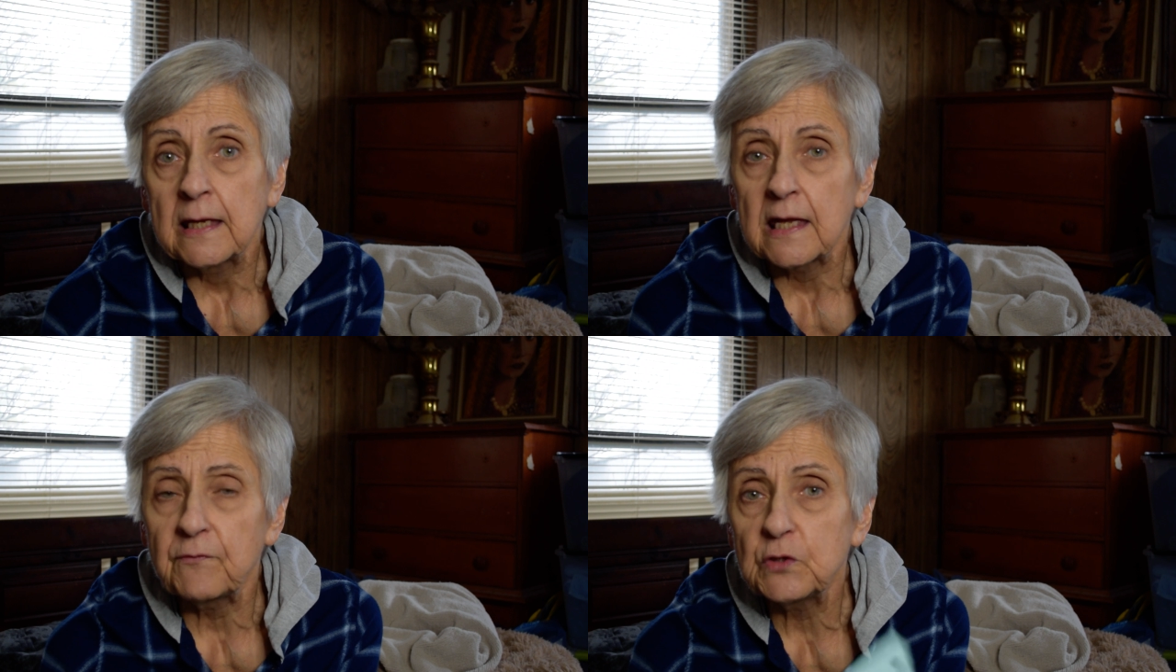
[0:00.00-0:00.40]

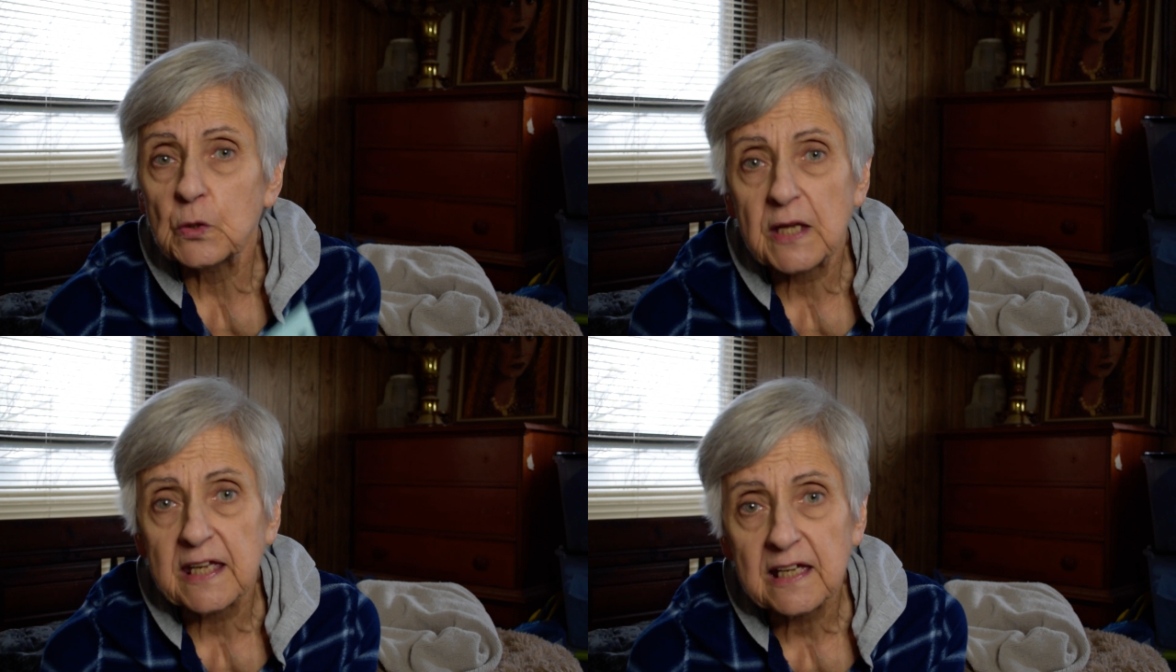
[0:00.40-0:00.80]
If you
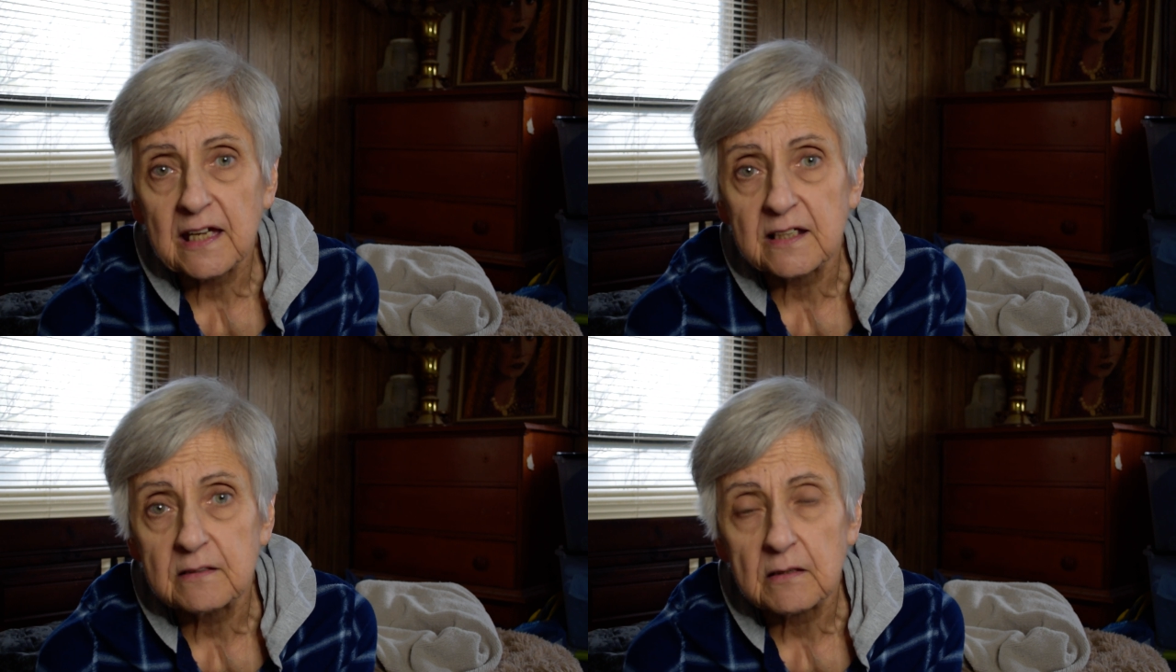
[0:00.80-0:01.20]

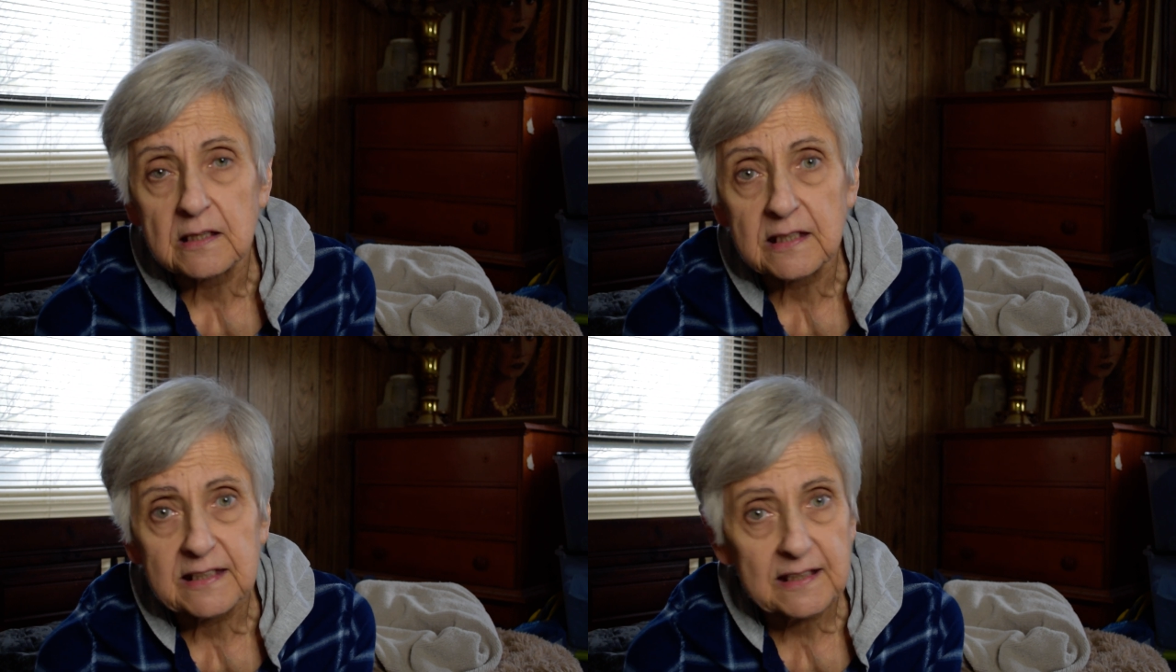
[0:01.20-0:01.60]
can,
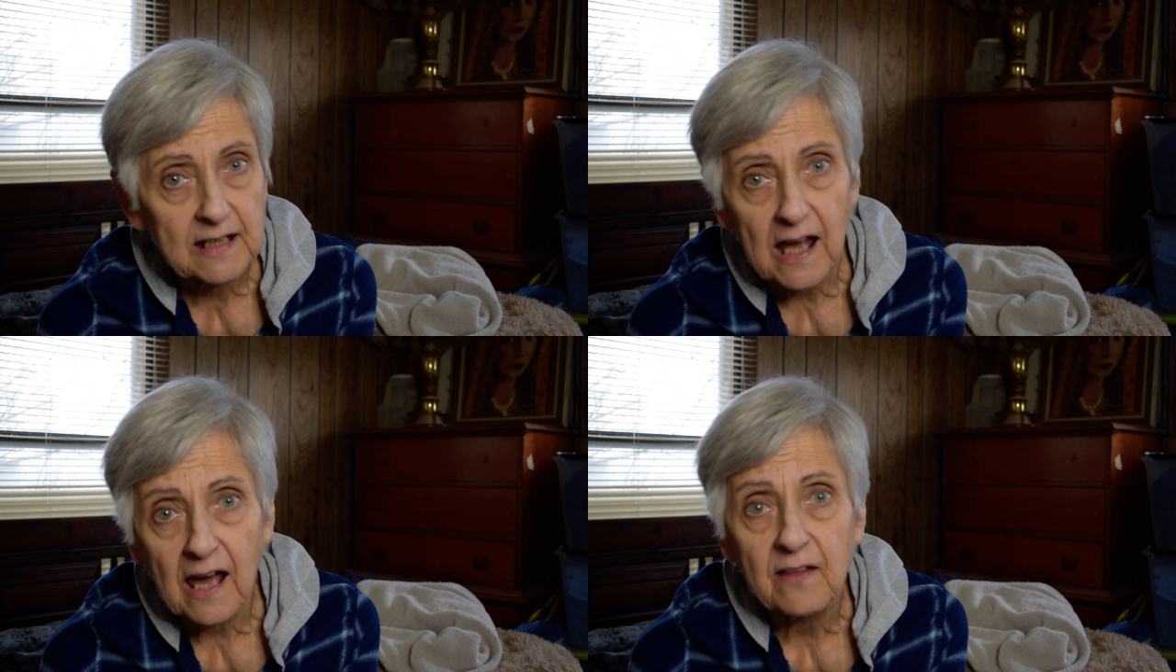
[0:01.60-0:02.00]
get
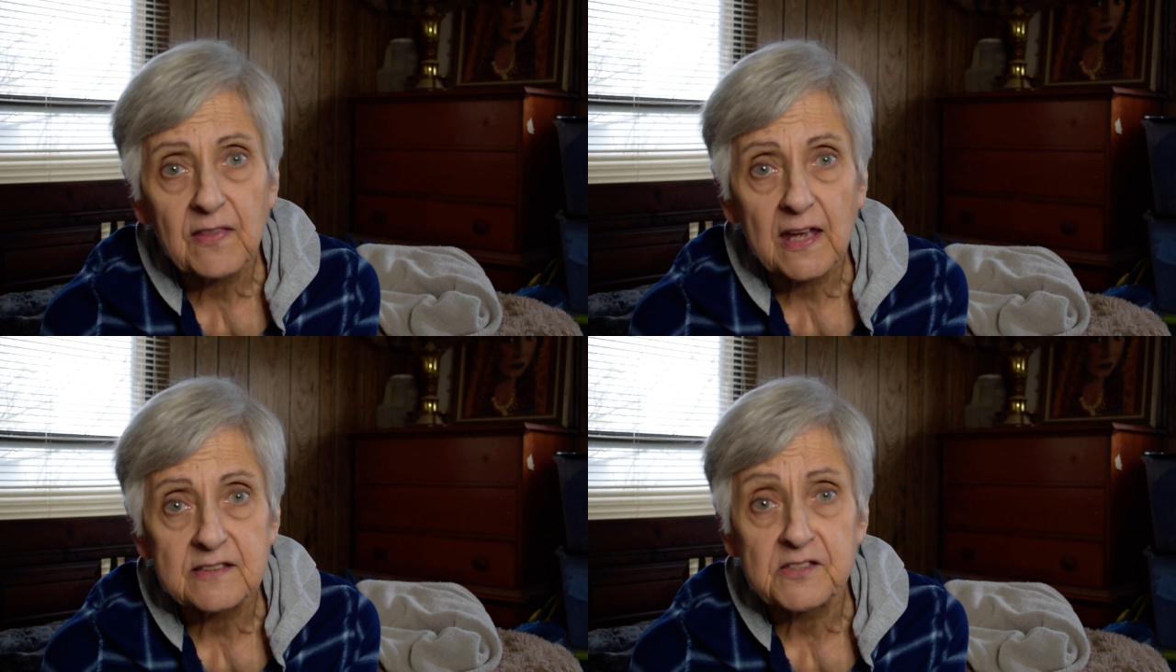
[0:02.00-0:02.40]
out of
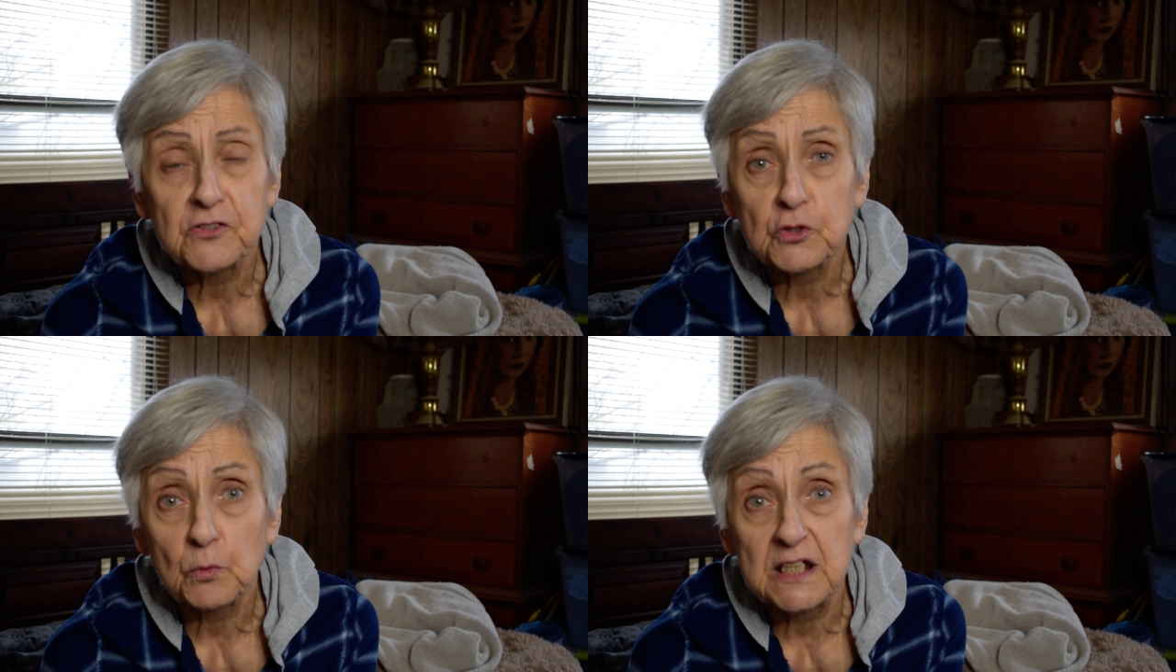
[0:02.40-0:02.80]
that
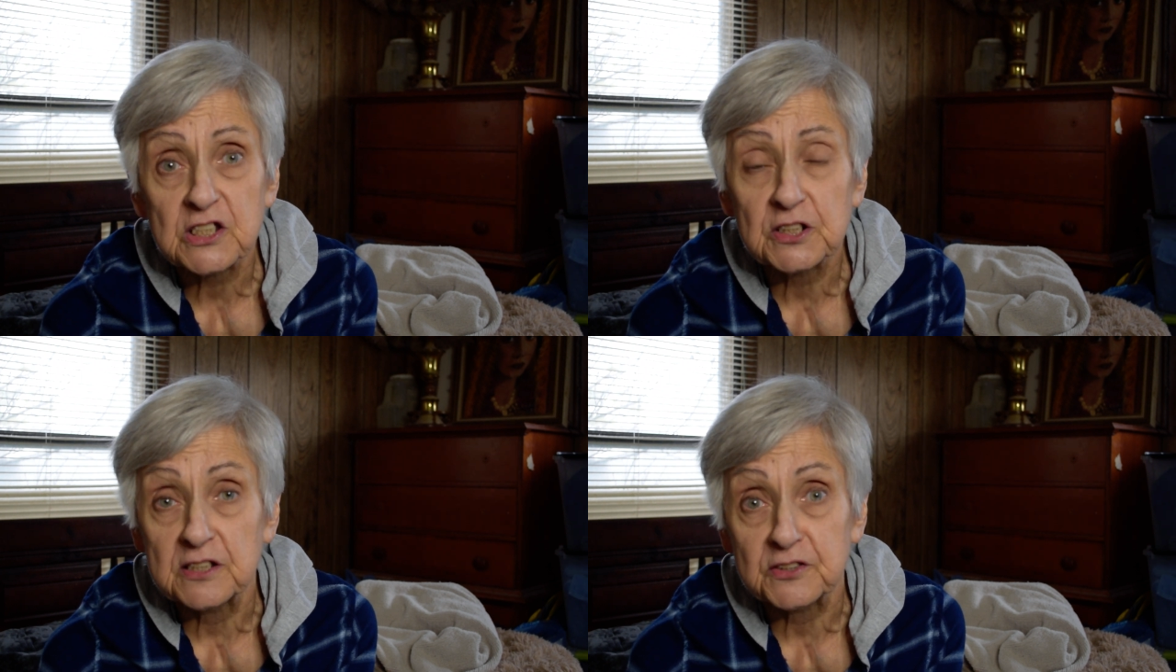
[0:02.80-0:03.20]

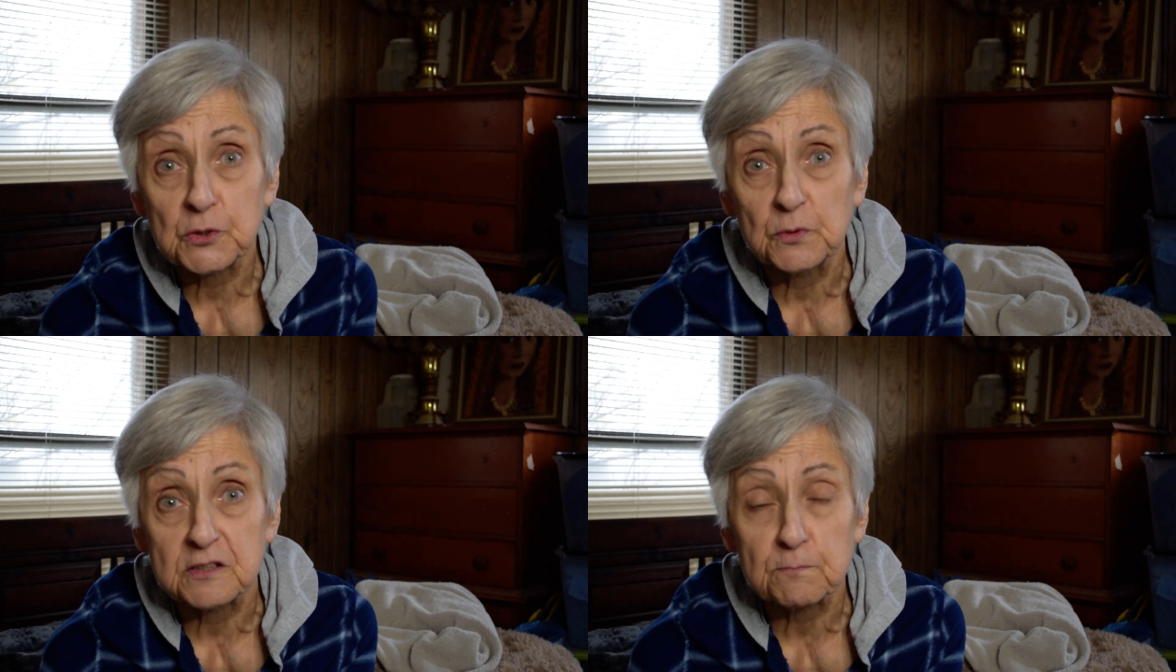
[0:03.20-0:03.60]
situation as
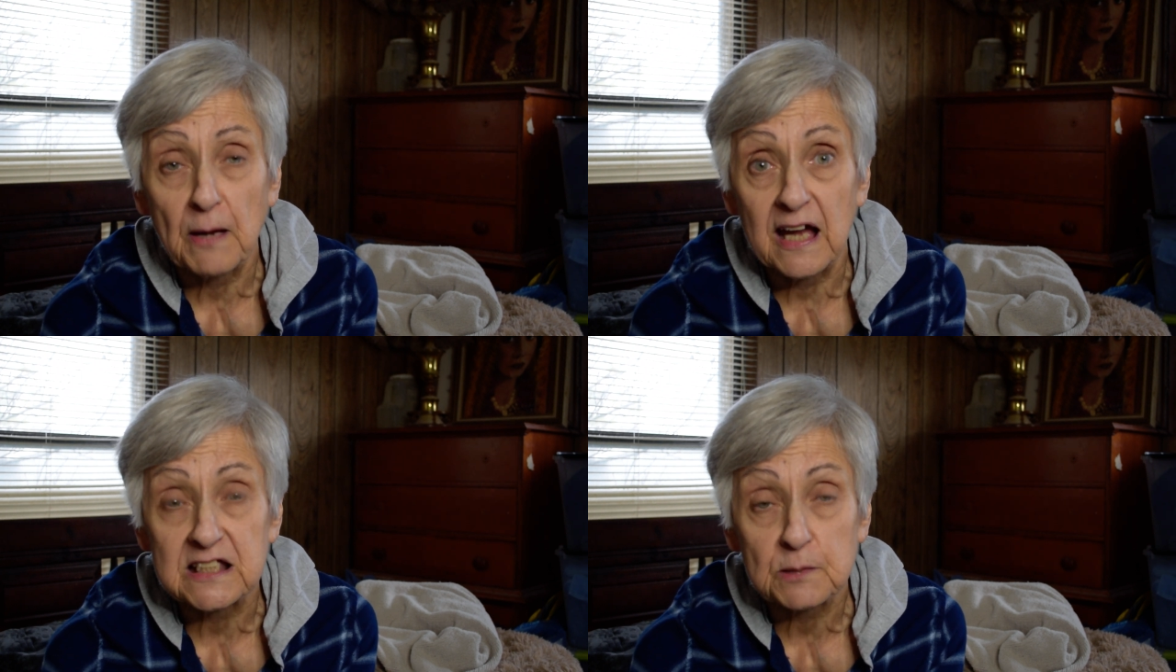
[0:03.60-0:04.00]
soon as
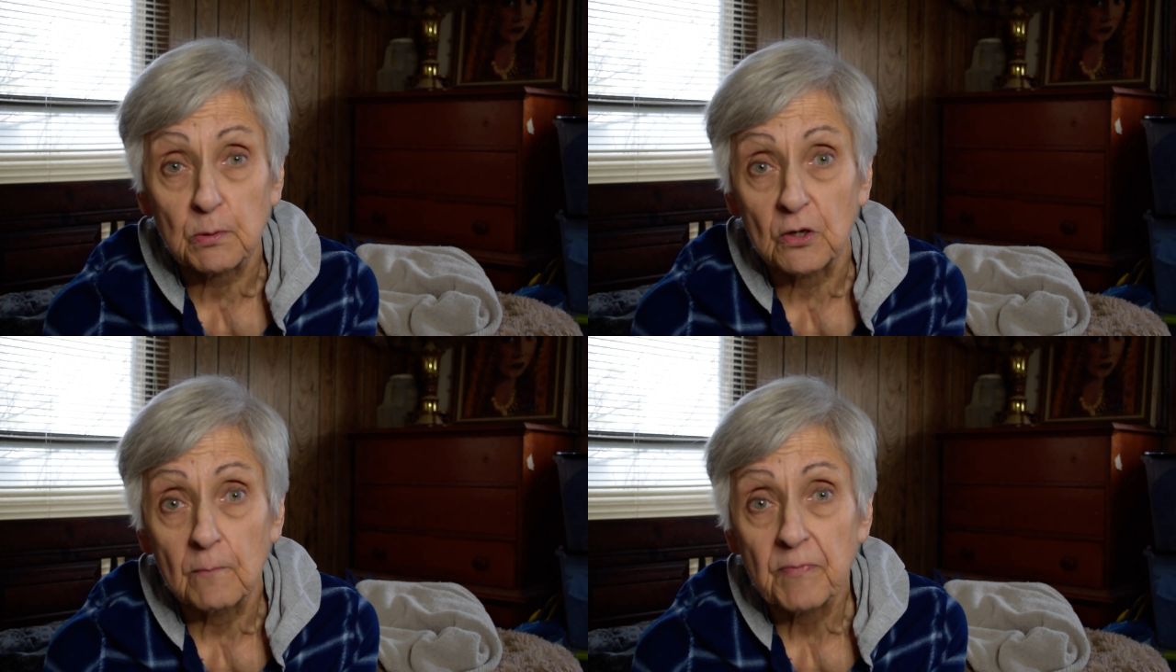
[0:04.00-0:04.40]

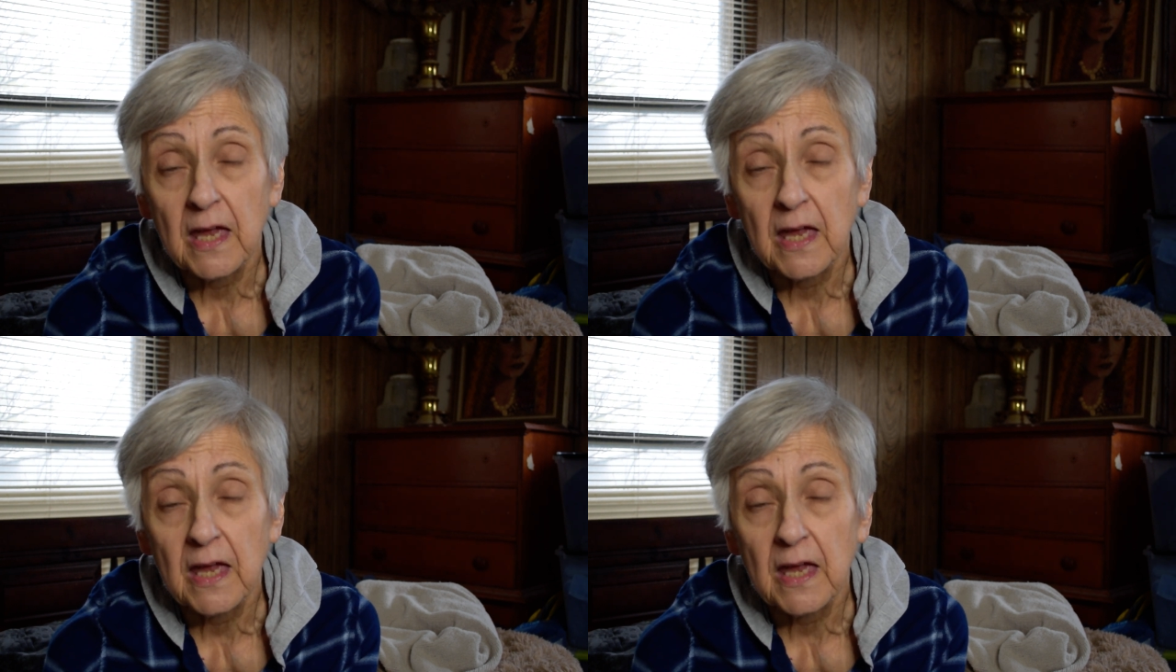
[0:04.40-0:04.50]
possible.